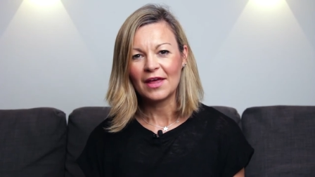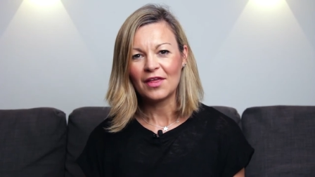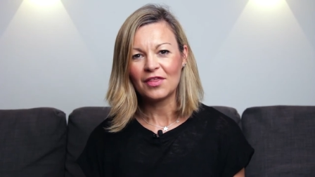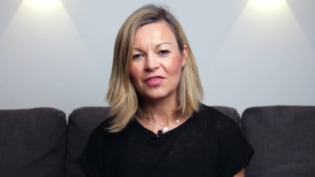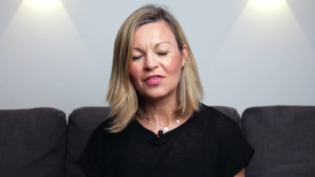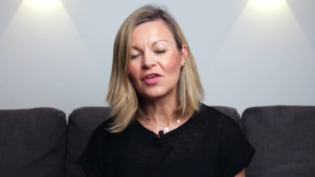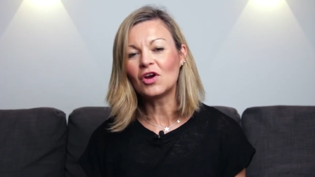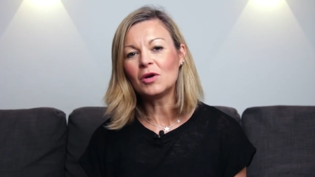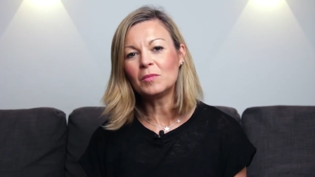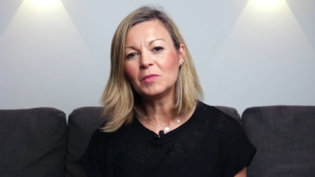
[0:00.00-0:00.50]

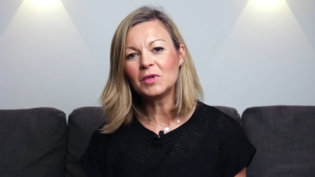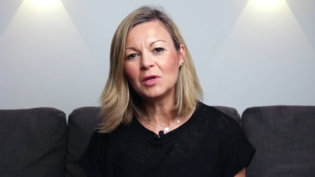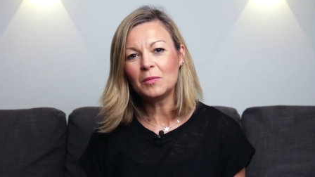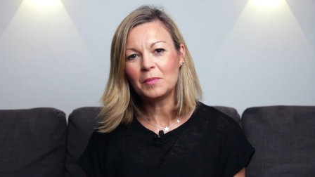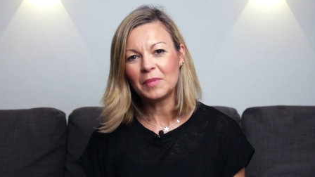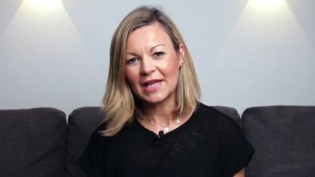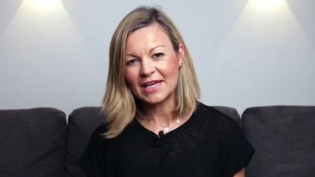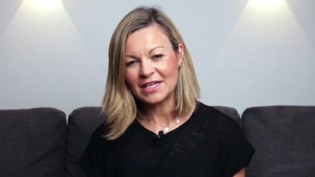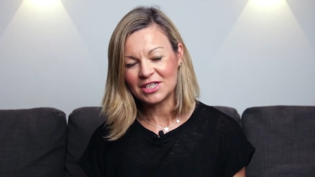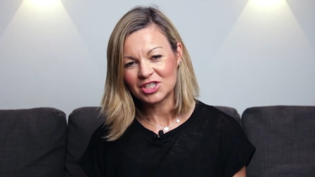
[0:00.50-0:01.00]
thermal
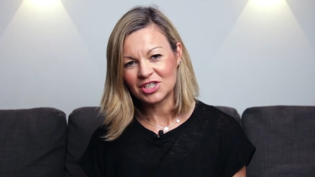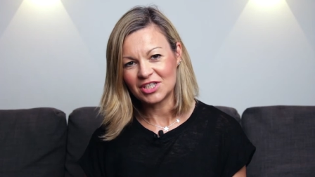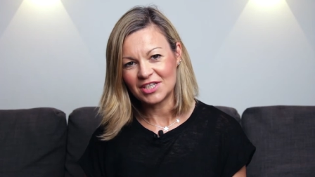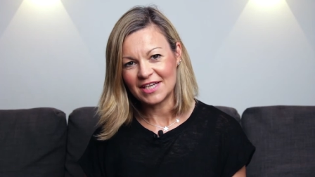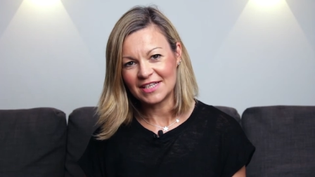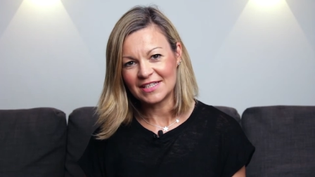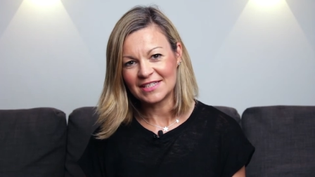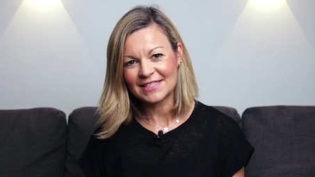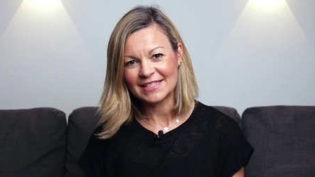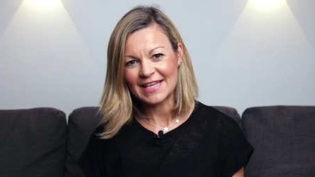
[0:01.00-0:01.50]
ablation
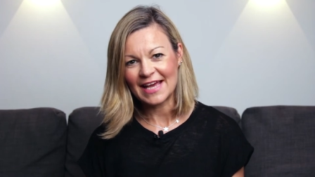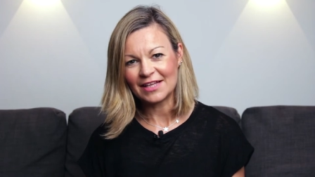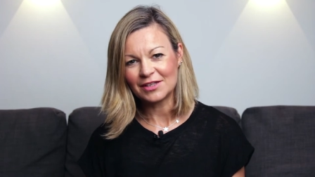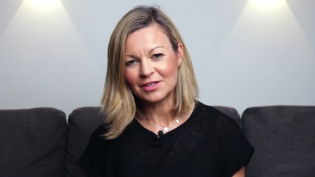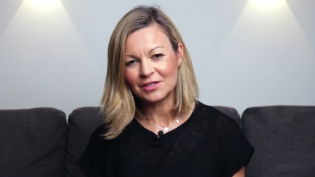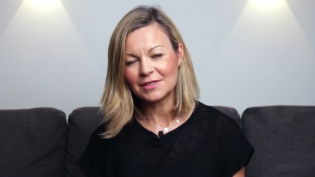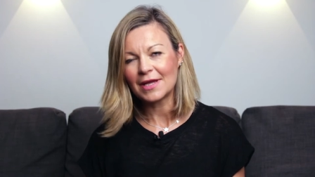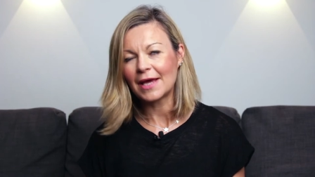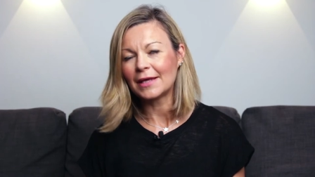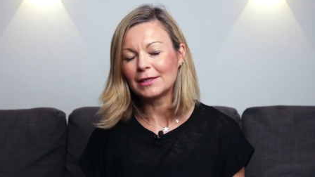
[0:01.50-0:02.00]
in
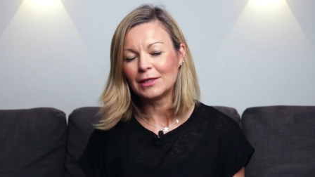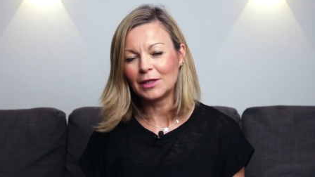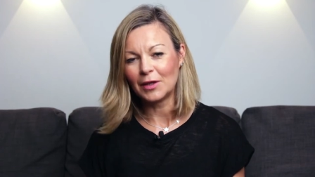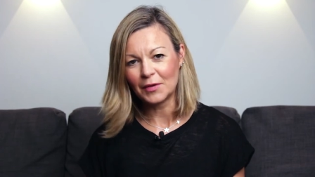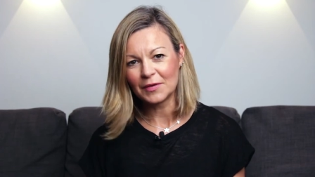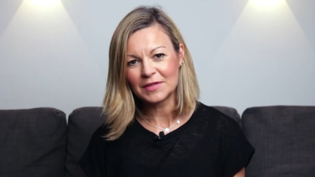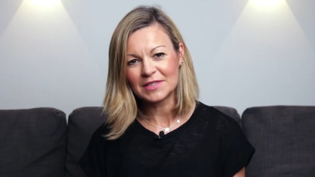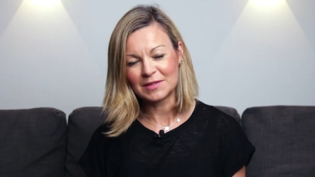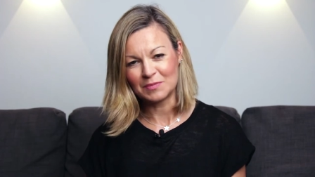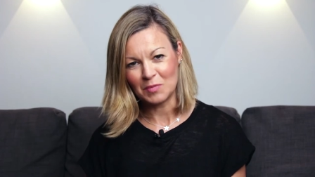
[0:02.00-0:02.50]
salon and
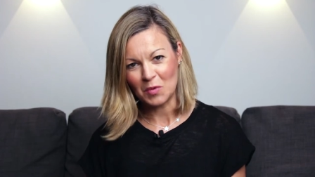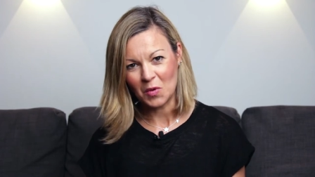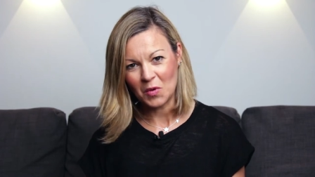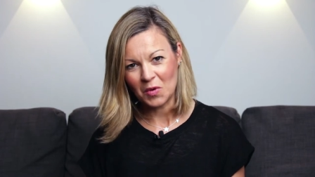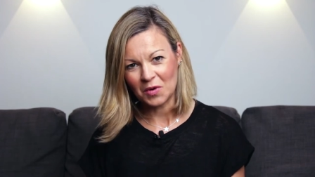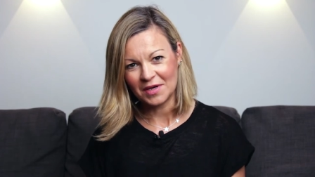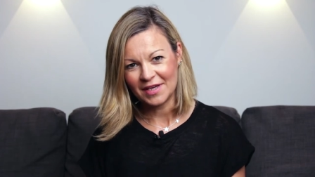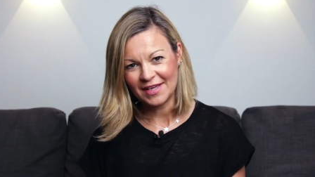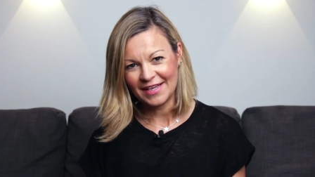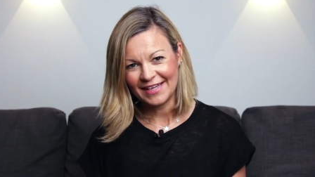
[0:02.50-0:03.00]
lots
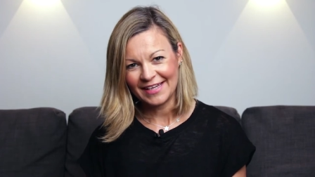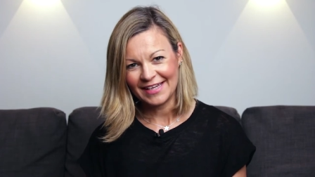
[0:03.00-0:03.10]
more.